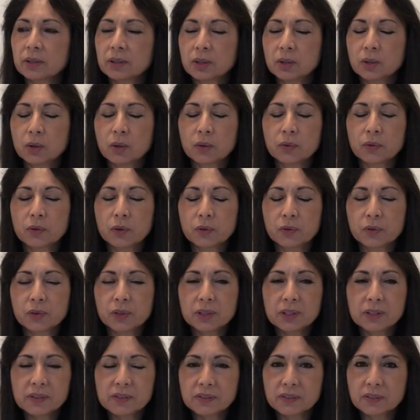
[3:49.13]
you know, if you're
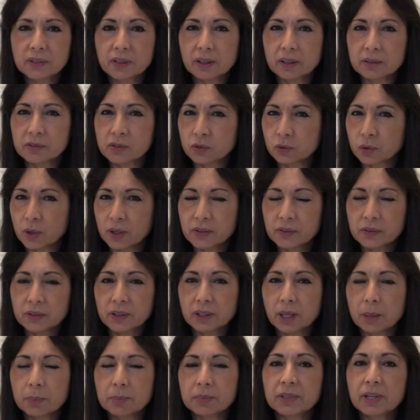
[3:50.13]
feeling uh, stressed
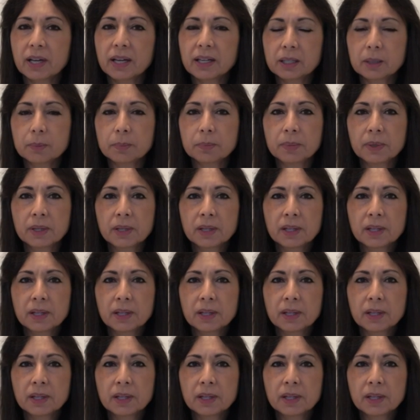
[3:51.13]
and uptight